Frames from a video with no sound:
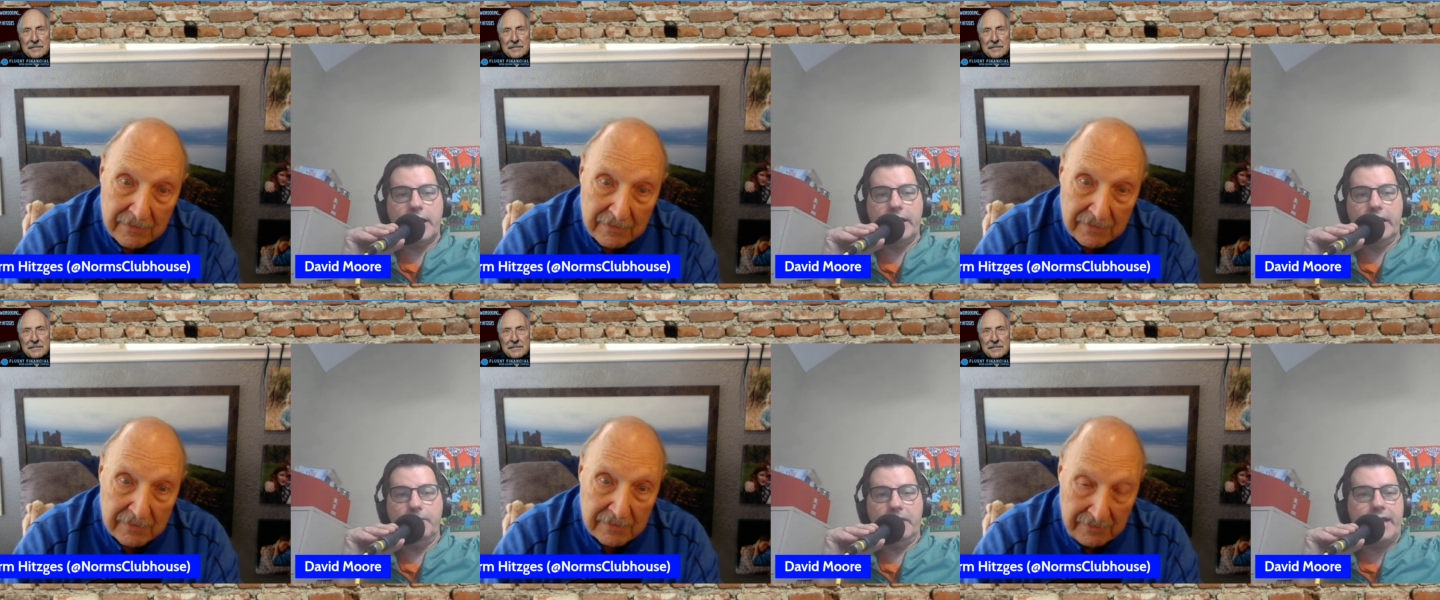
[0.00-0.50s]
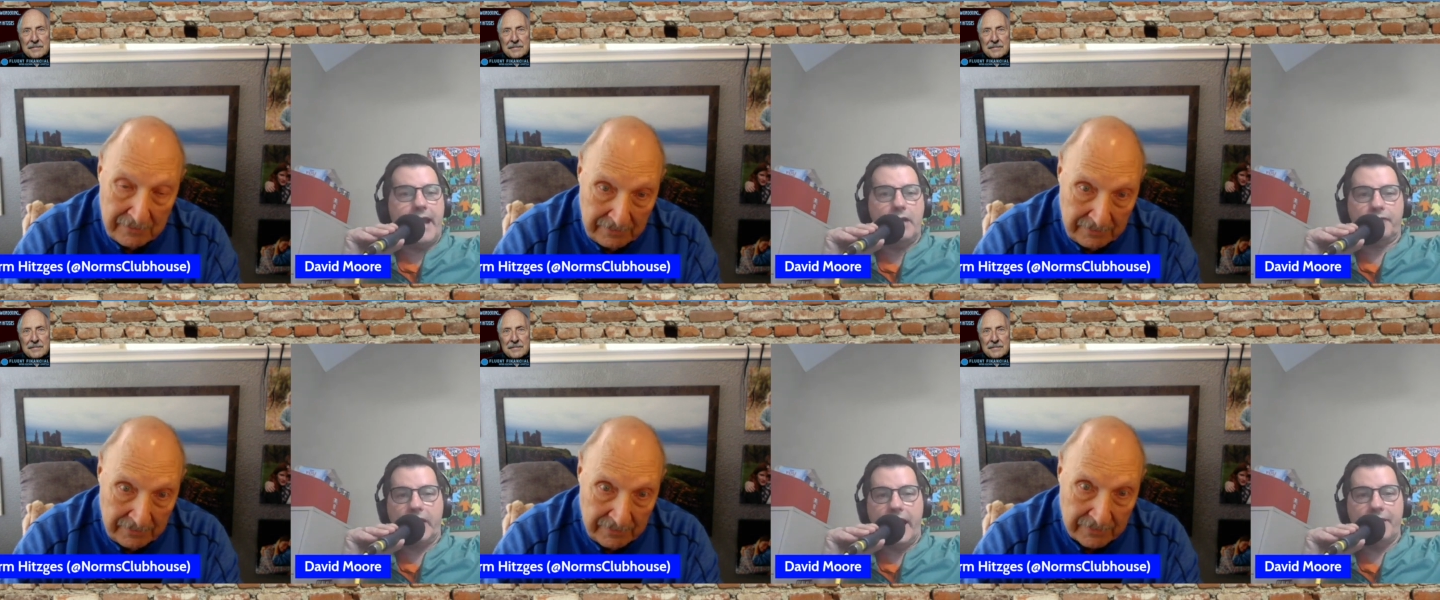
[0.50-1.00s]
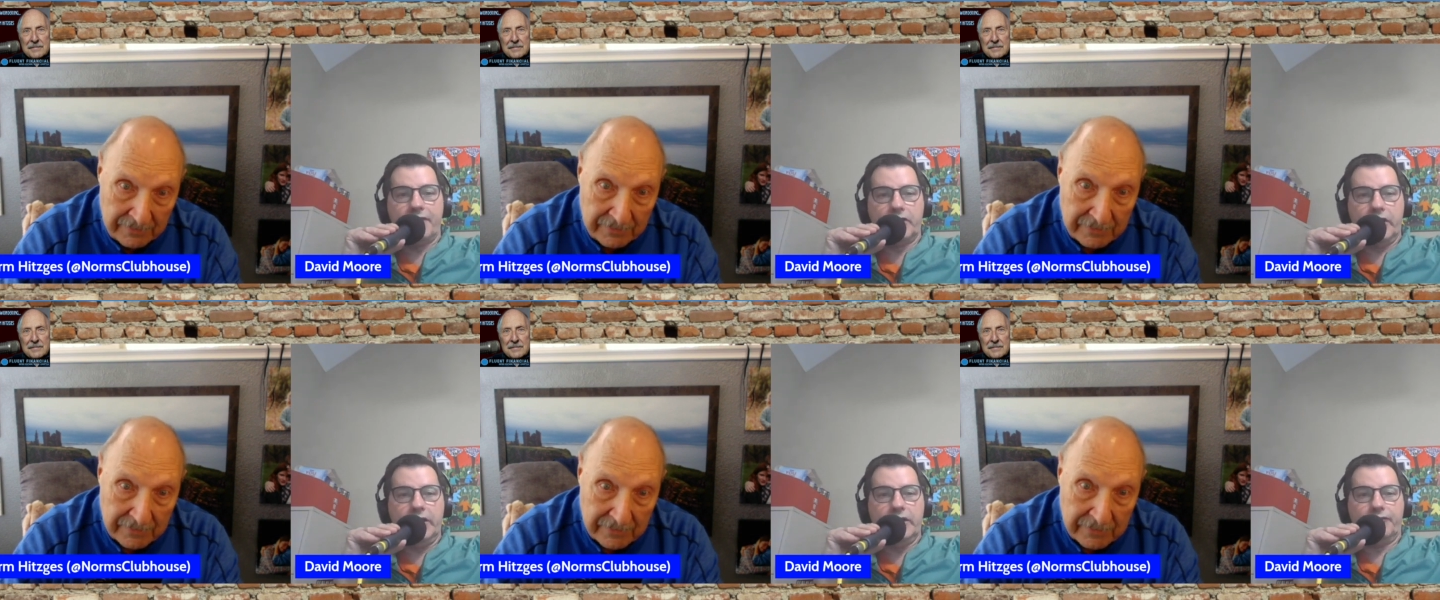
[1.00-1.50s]
Speaker 1: Now he had been out for half a
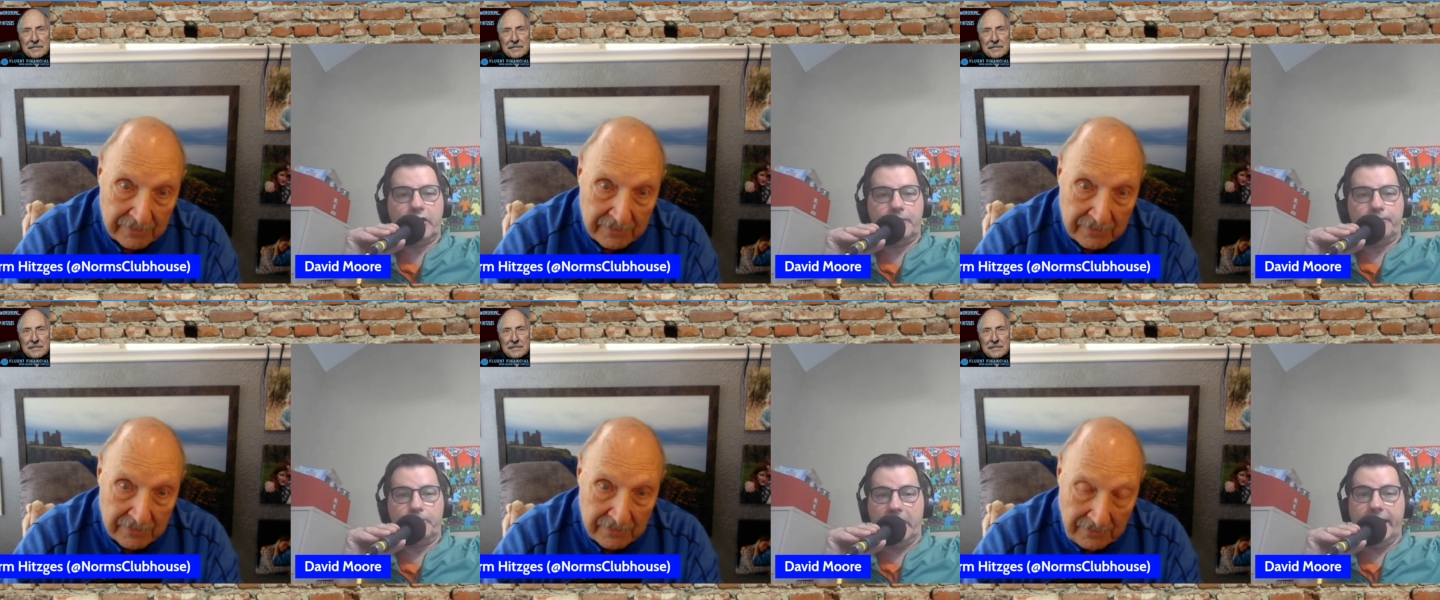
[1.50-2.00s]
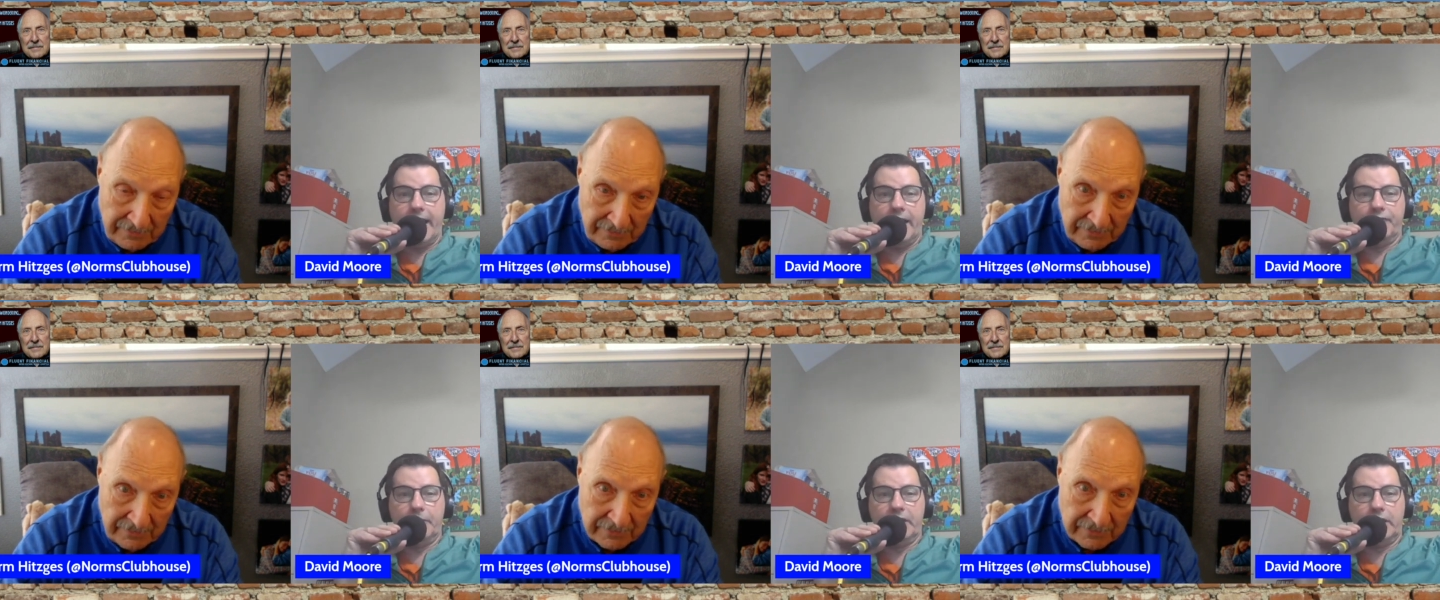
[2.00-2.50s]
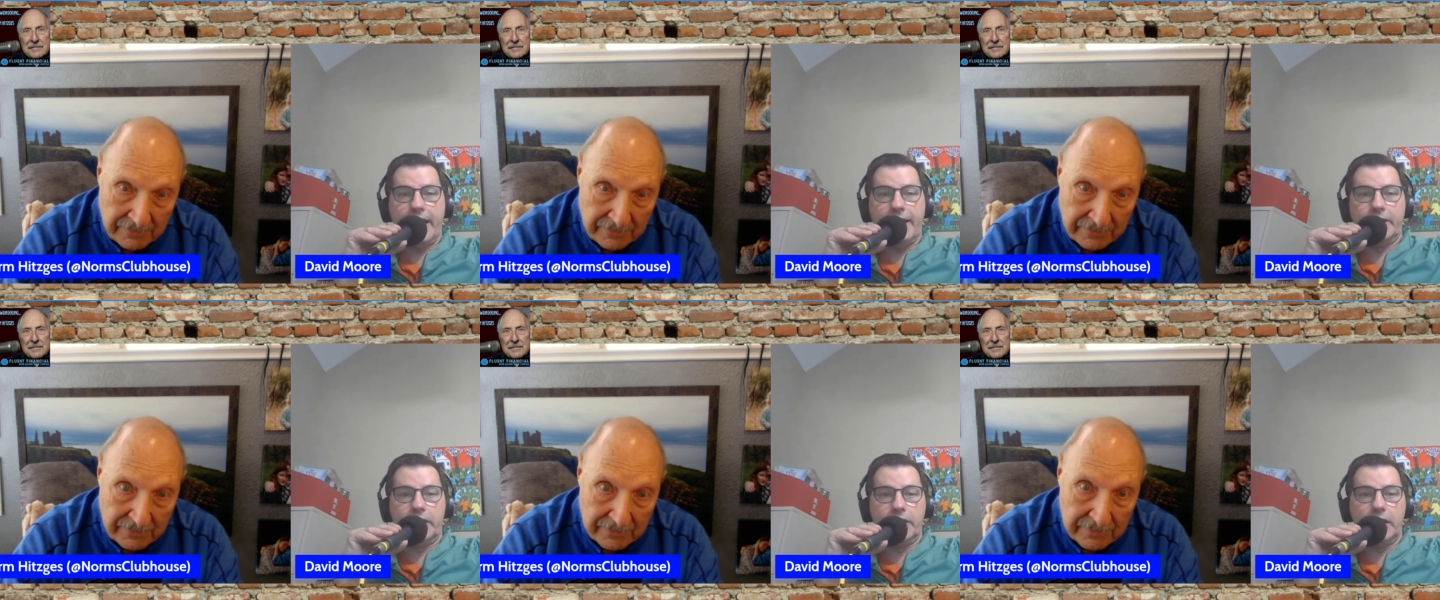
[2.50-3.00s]
season from, but he came from
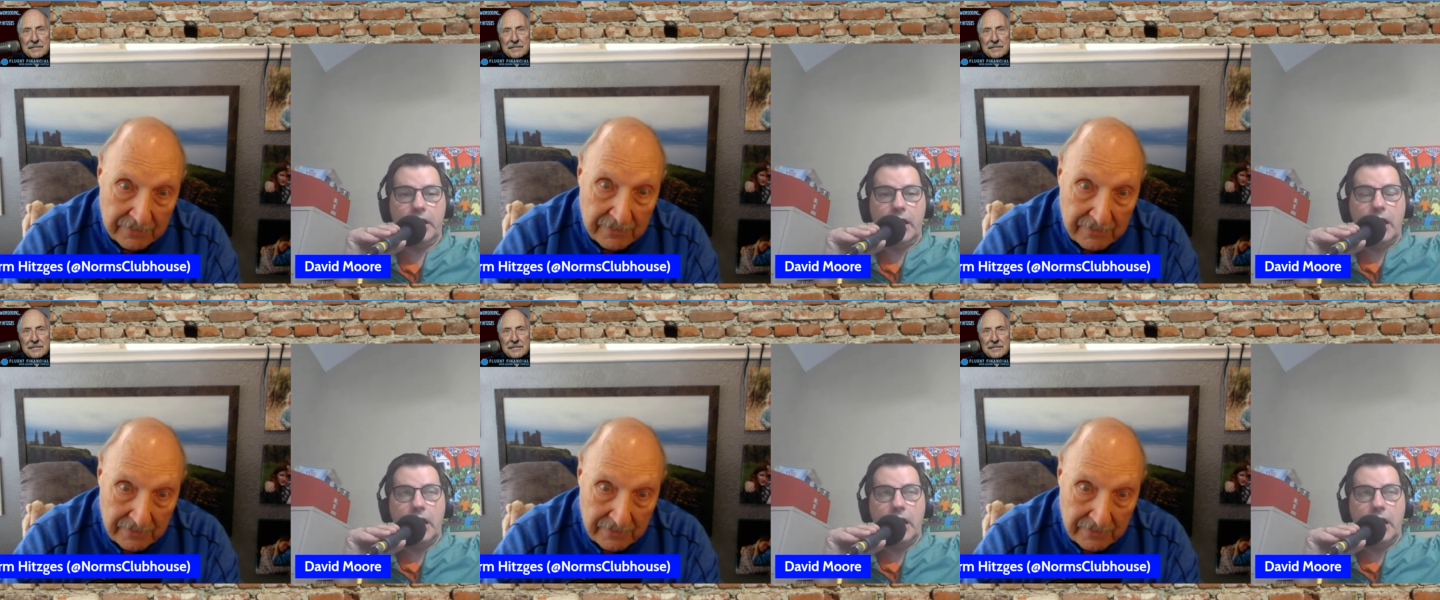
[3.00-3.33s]
Atlanta.